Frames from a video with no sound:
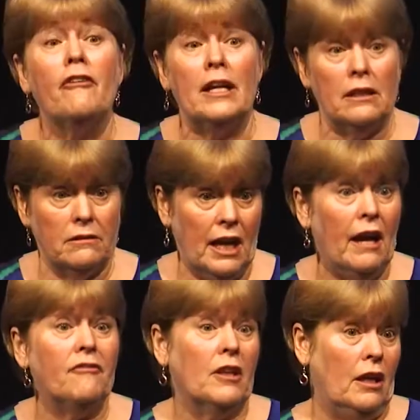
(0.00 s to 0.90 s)
if I don't
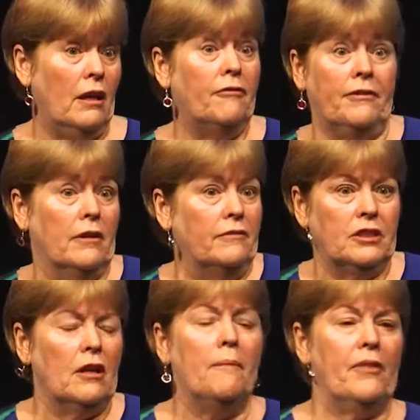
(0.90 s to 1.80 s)
have the gift of
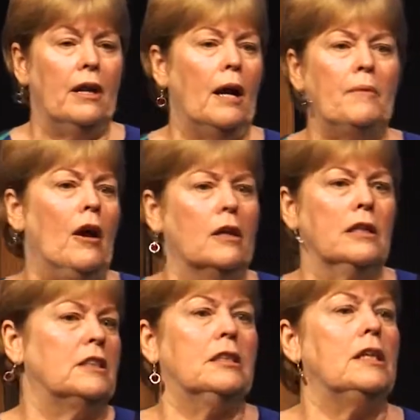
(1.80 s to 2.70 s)
something, I'm not going
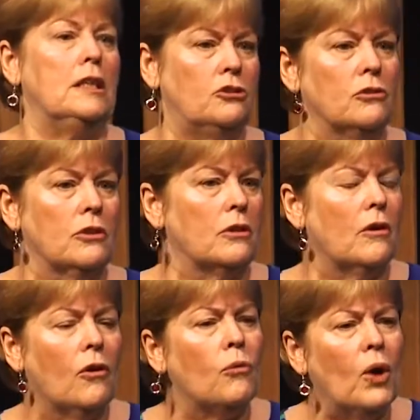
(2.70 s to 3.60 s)
to teach
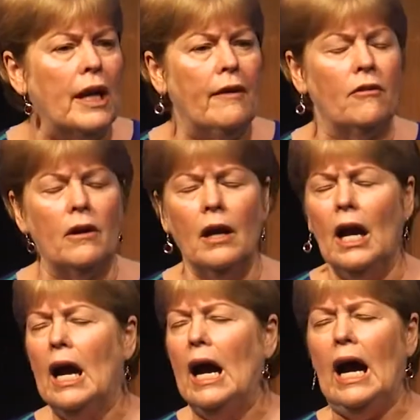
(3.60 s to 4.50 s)
or whatever.
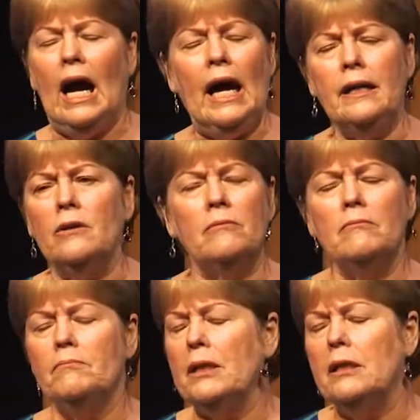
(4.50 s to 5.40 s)
I don't
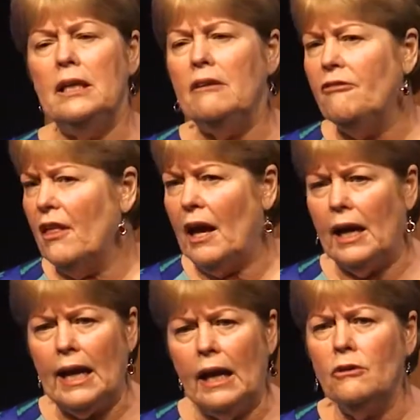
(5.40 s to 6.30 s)
believe
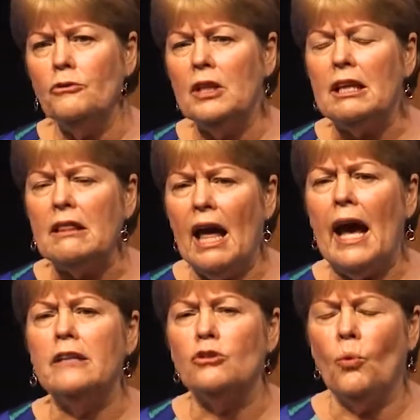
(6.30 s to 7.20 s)
that. I don't think that's